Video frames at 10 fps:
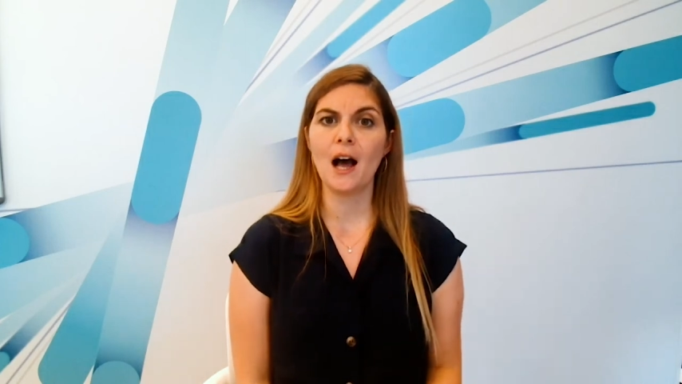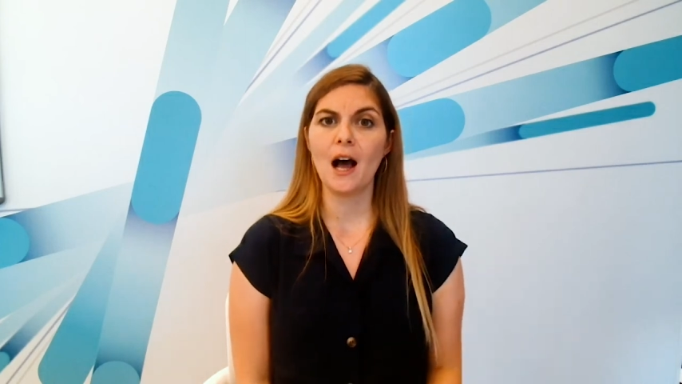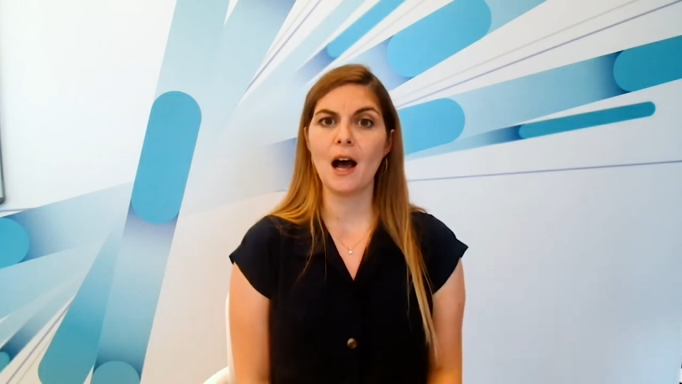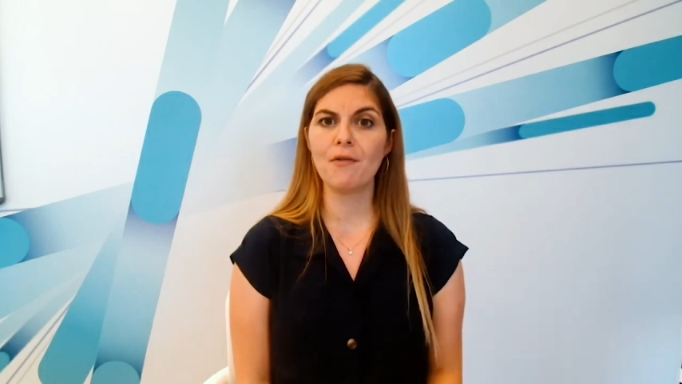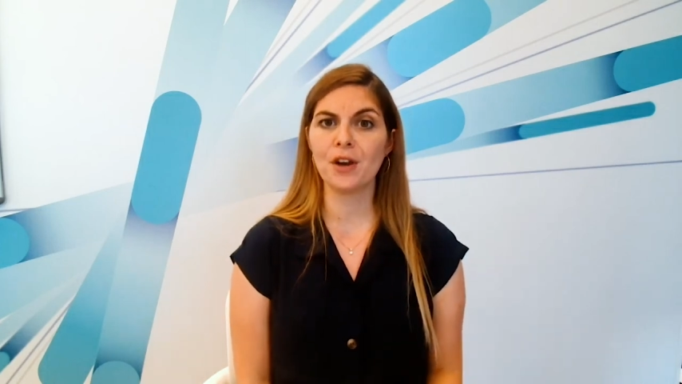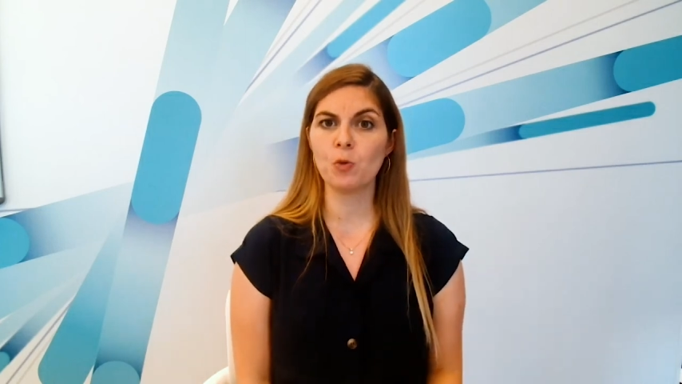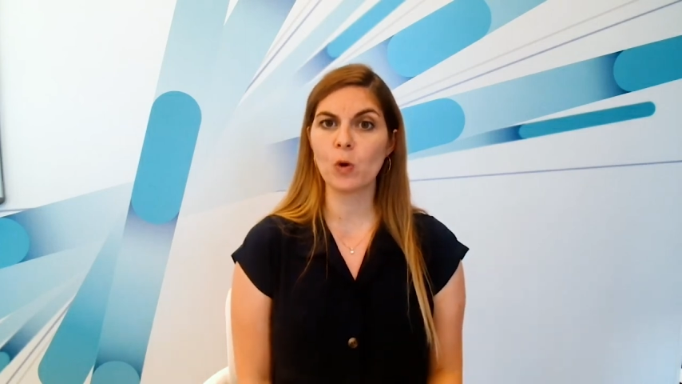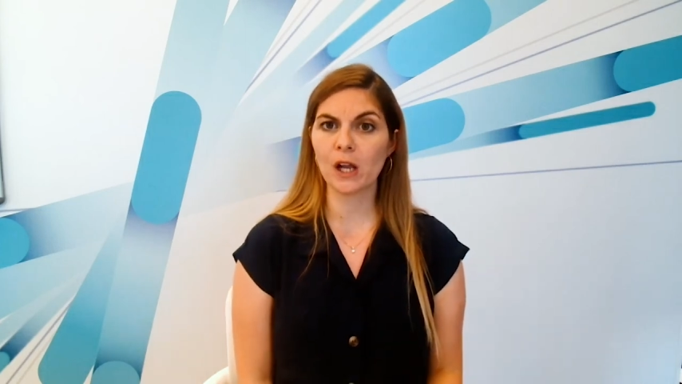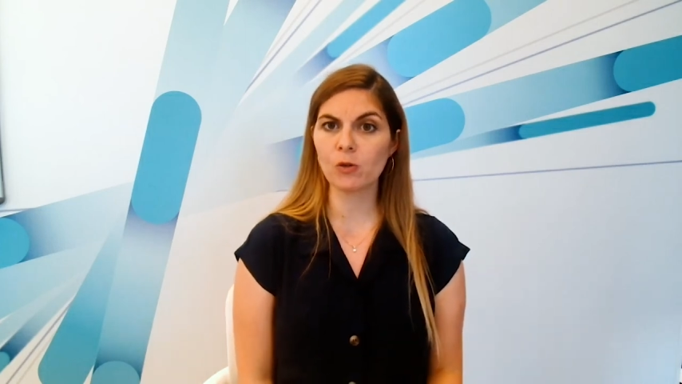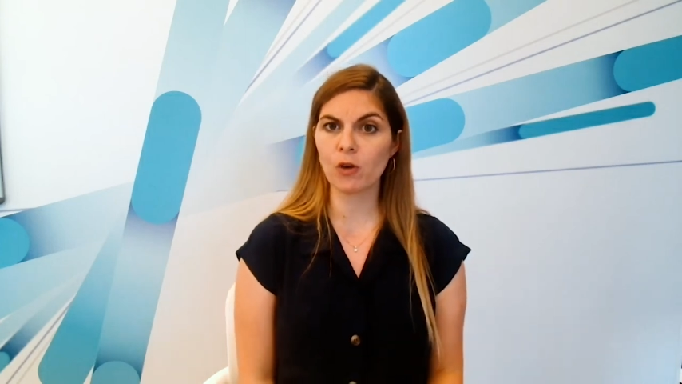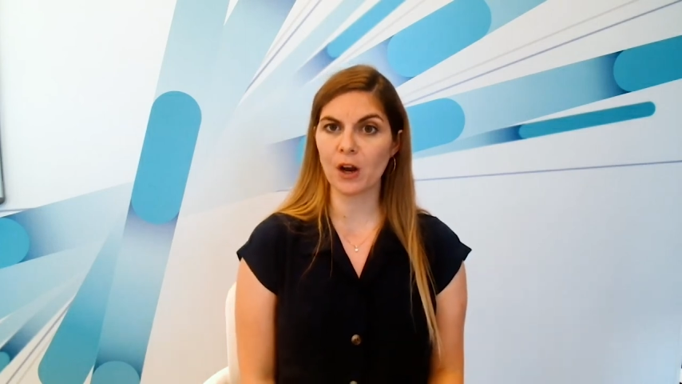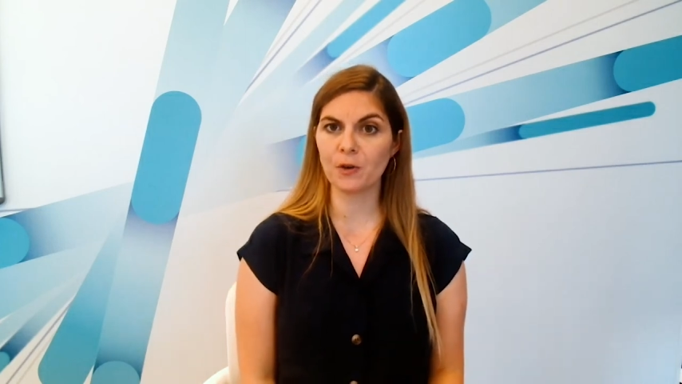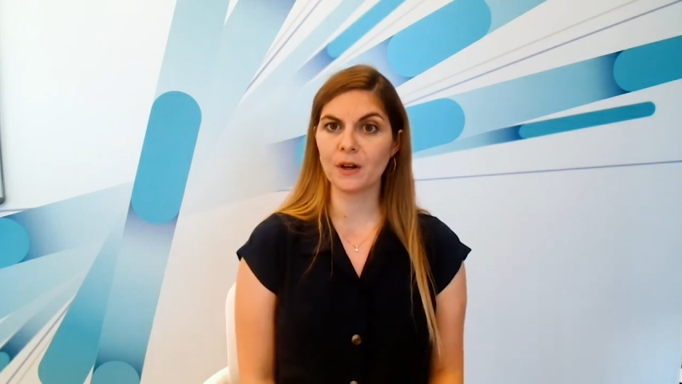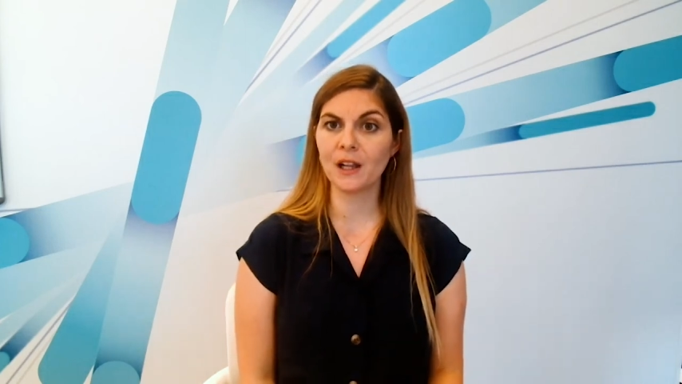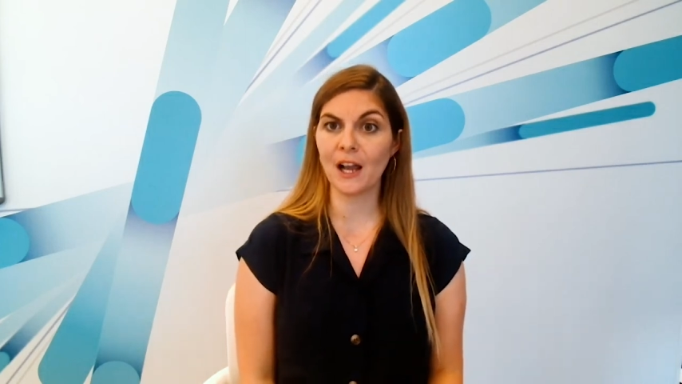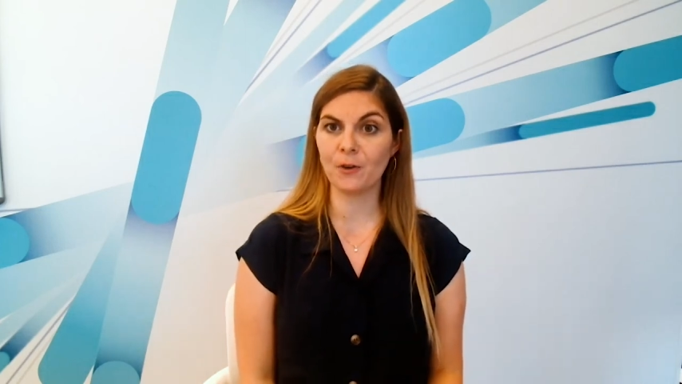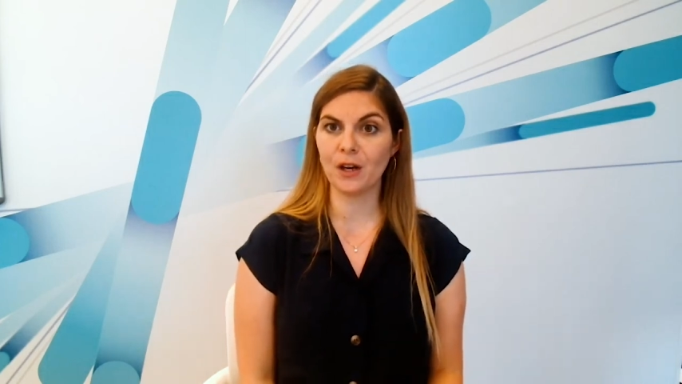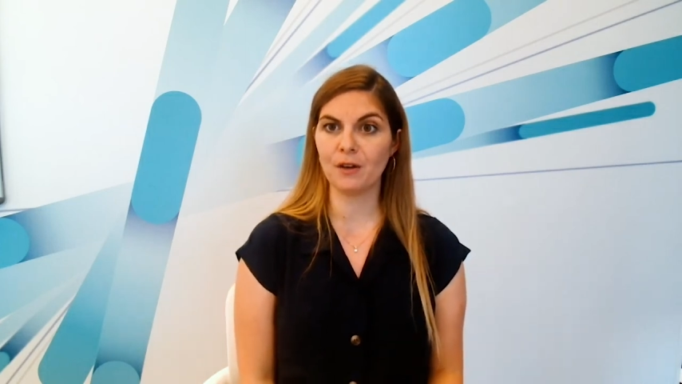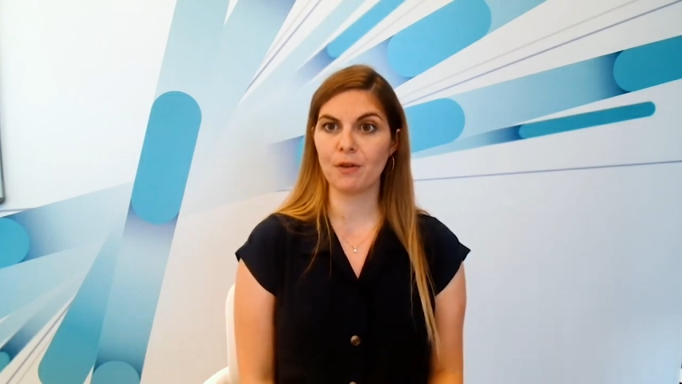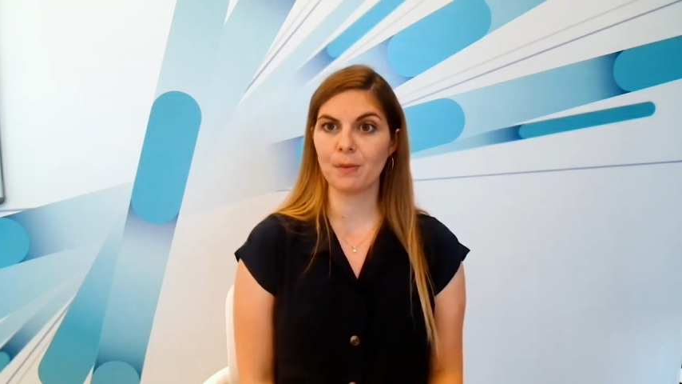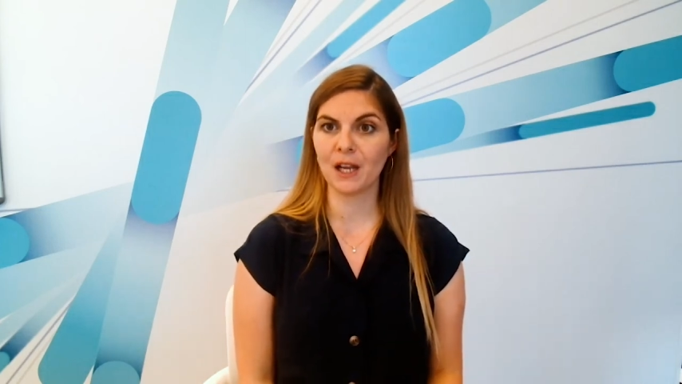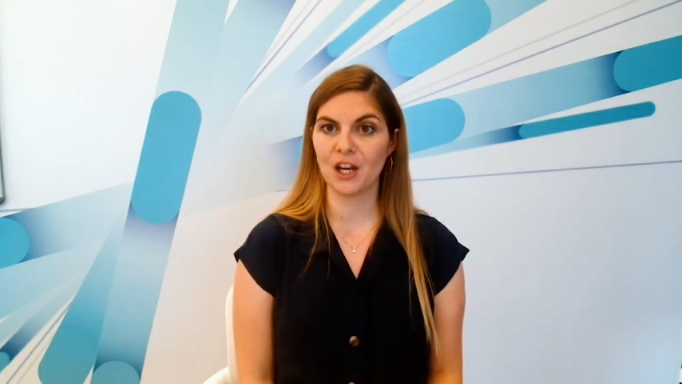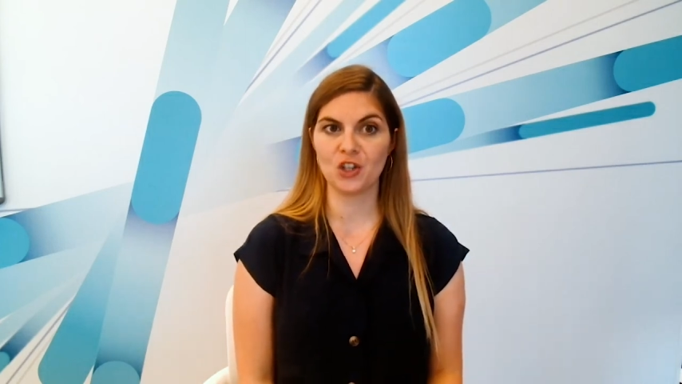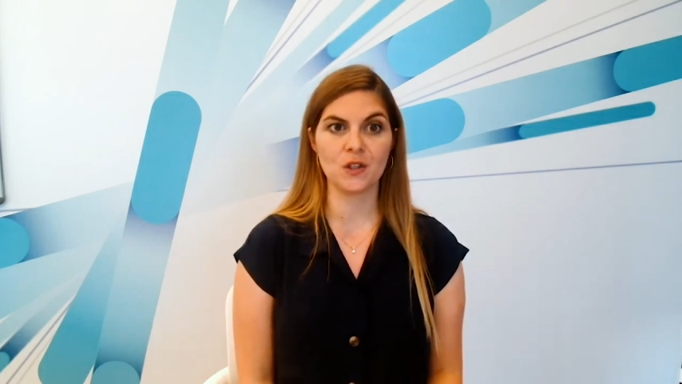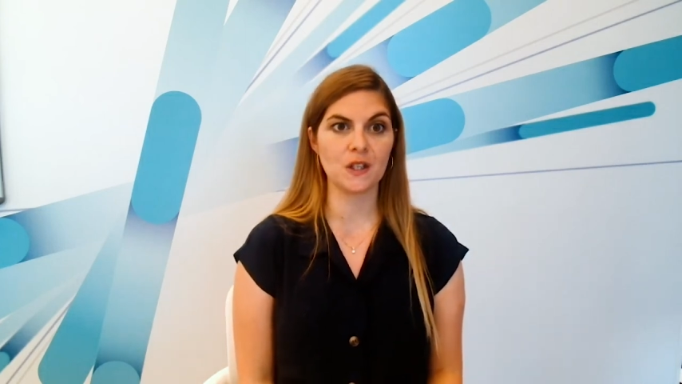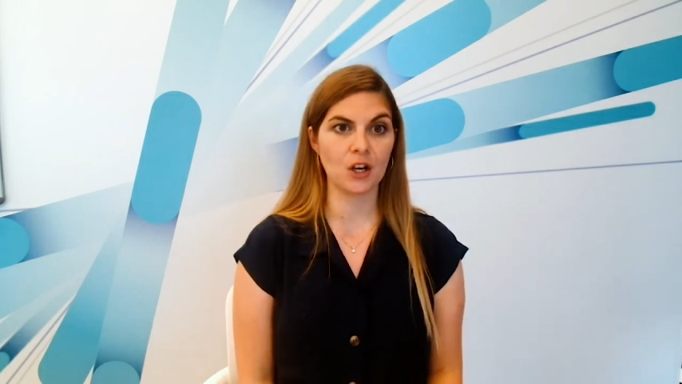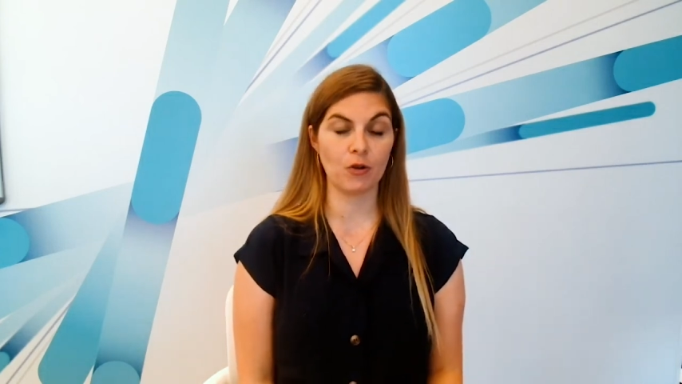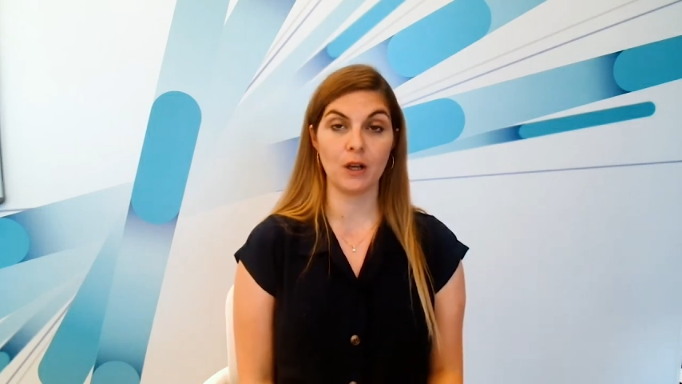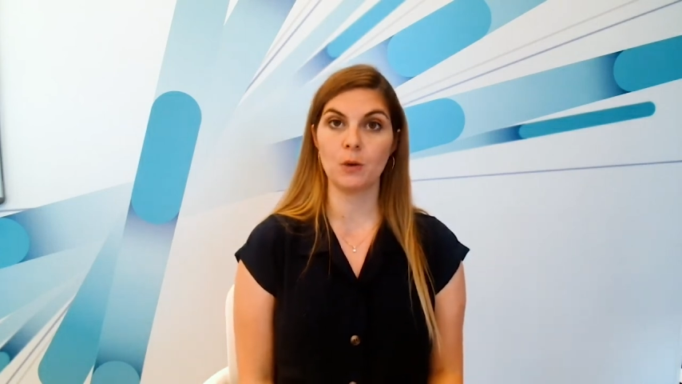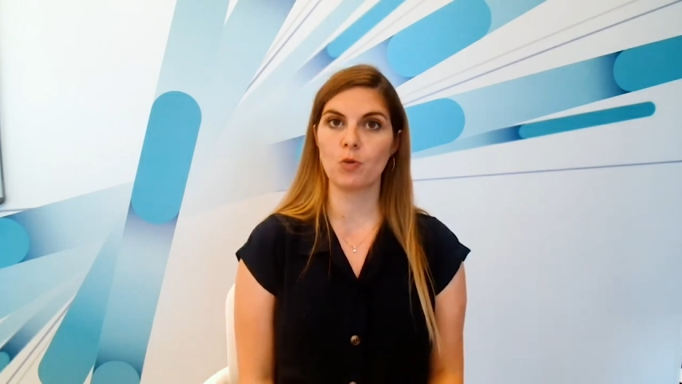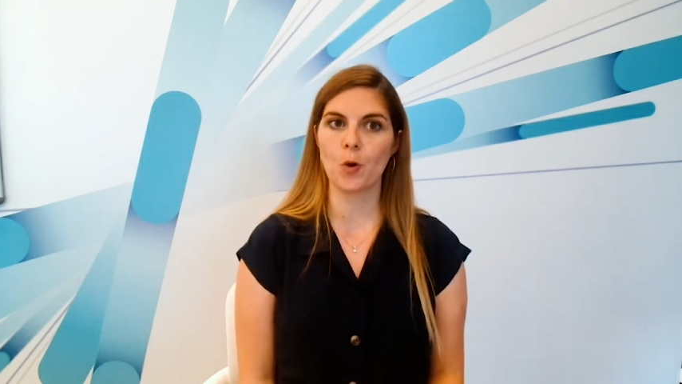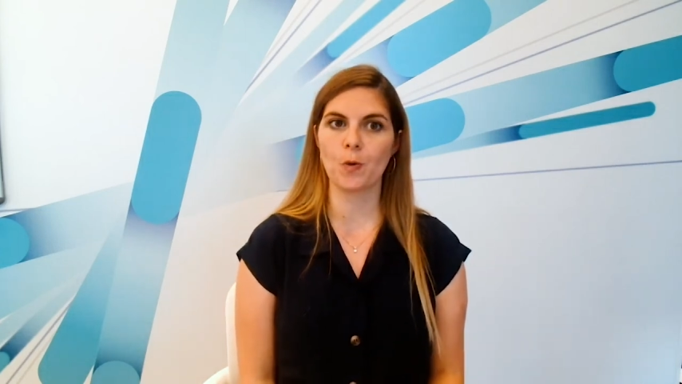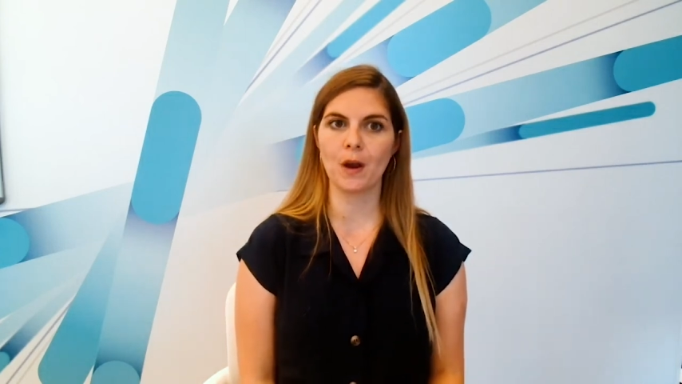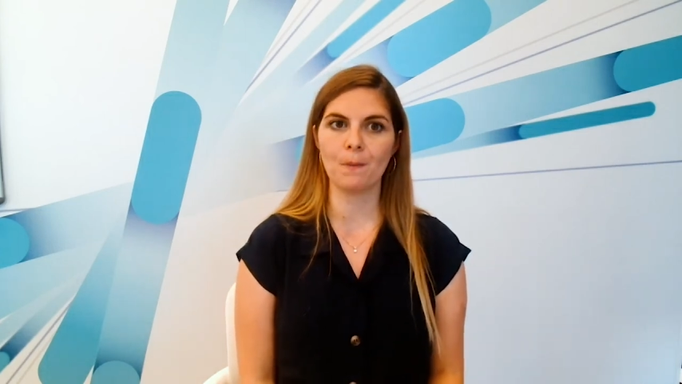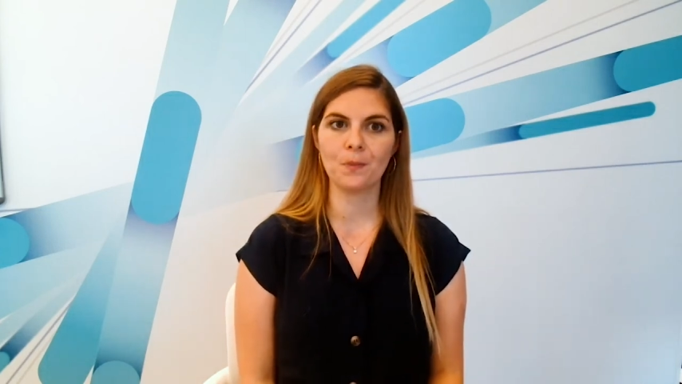of a well-rounded cloud-native application security program.